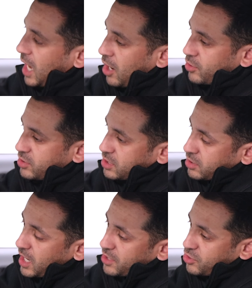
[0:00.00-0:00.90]
how you
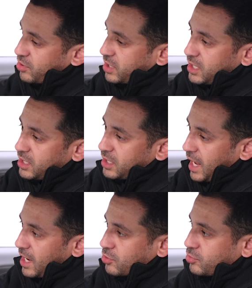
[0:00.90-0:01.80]
turn on your heated
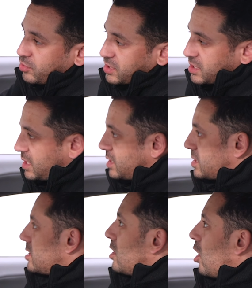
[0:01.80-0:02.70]
and cooled
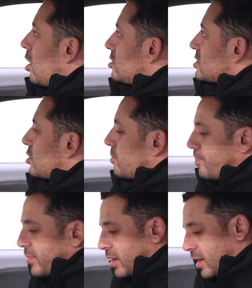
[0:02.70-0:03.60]
seats also.
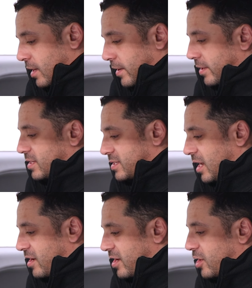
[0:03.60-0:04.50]
In the
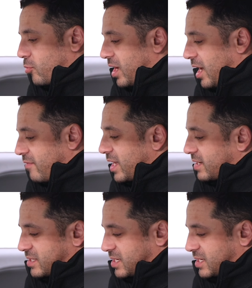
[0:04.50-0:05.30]
center here, we have that